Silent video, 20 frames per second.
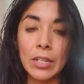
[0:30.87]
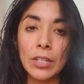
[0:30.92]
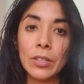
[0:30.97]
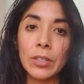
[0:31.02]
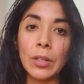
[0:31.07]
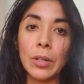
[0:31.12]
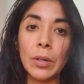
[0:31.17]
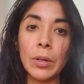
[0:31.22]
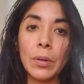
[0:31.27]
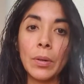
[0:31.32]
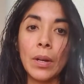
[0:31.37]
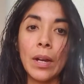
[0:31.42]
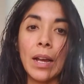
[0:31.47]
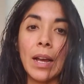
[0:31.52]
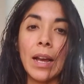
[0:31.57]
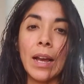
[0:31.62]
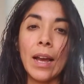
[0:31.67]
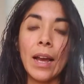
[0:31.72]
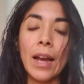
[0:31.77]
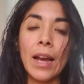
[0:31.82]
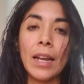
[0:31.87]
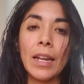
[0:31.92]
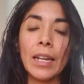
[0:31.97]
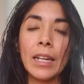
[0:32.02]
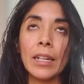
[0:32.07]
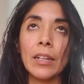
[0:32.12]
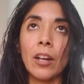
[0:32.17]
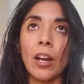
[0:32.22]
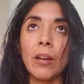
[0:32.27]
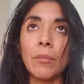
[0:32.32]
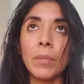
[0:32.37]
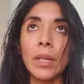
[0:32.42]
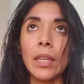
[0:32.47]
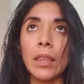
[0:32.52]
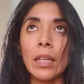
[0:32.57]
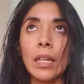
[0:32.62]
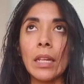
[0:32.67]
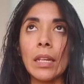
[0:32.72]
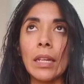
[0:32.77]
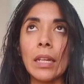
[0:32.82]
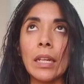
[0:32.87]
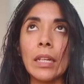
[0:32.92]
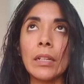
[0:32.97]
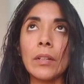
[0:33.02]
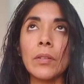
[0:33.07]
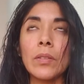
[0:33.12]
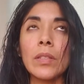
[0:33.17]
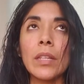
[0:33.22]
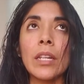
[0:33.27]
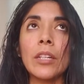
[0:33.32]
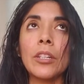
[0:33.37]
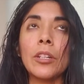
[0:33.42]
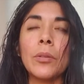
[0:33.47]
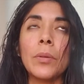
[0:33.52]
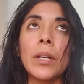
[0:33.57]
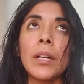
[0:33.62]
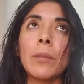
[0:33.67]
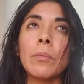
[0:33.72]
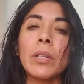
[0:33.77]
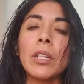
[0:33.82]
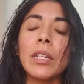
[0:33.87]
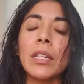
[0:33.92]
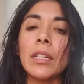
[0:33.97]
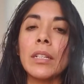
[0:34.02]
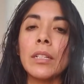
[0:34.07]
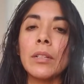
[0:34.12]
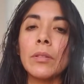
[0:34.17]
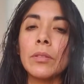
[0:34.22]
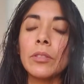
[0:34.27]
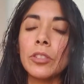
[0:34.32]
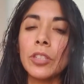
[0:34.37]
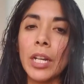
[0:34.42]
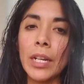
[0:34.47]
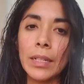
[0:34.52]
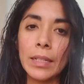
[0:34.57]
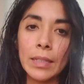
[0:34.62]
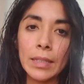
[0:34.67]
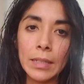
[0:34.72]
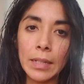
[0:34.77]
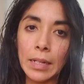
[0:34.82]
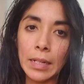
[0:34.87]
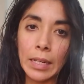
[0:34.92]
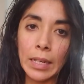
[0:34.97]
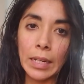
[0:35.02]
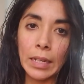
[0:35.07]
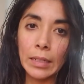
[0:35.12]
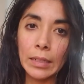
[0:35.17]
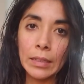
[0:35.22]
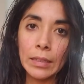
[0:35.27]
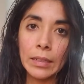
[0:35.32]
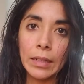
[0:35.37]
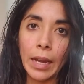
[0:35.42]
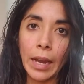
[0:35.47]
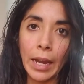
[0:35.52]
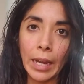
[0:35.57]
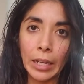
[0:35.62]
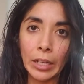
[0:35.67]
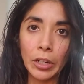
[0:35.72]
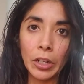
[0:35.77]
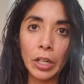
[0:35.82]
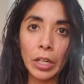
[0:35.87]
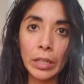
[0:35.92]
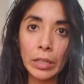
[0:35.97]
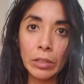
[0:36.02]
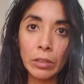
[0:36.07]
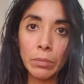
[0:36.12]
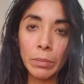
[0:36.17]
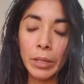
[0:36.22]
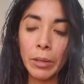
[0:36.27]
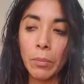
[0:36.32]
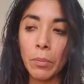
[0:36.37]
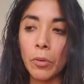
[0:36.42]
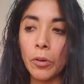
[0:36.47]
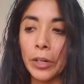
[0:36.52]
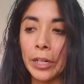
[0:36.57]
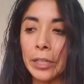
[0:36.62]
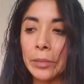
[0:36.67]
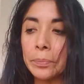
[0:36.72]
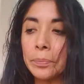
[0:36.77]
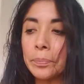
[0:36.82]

So it got me thinking. I was like, you know what? I'm going to try to study anger a little bit more.